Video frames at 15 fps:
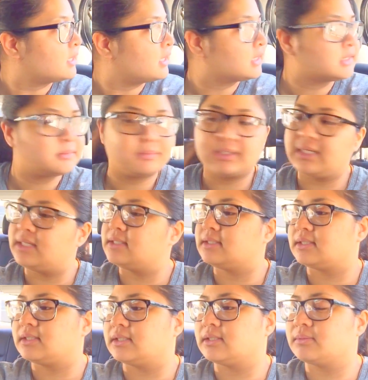the Harry's
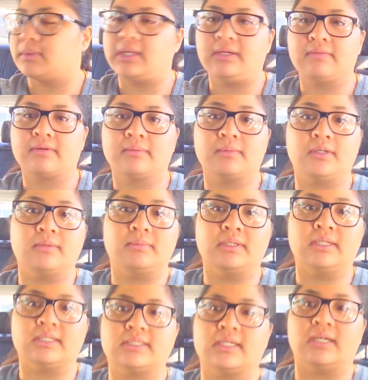Place just waiting for them to
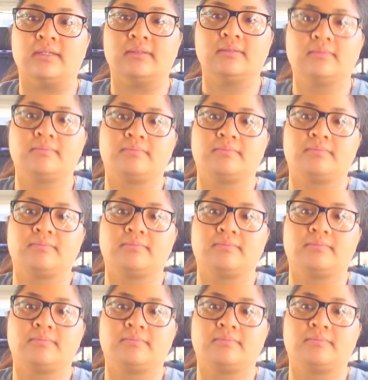open at 10.